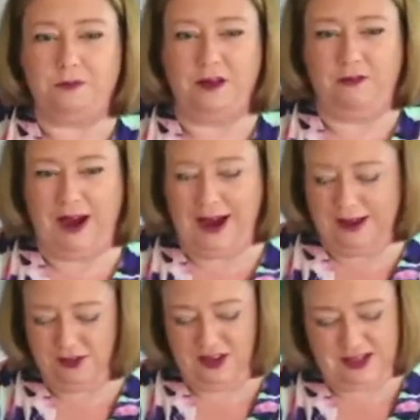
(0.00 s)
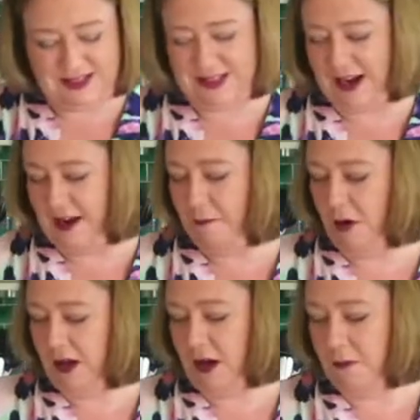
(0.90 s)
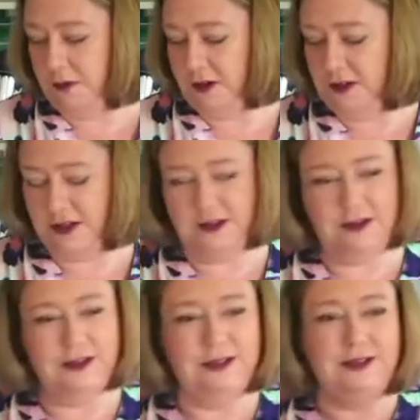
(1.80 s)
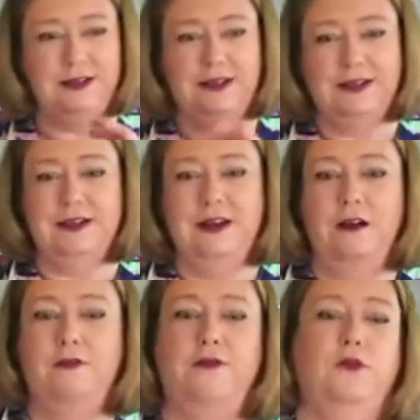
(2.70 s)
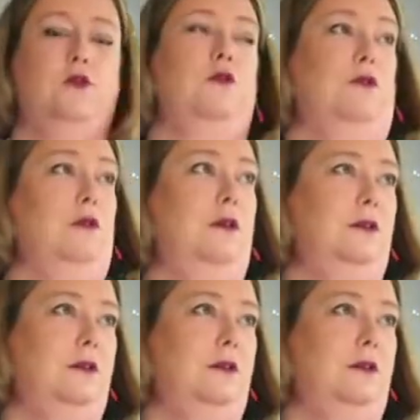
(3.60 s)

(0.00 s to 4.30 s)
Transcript: I've had this sat in my cupboard for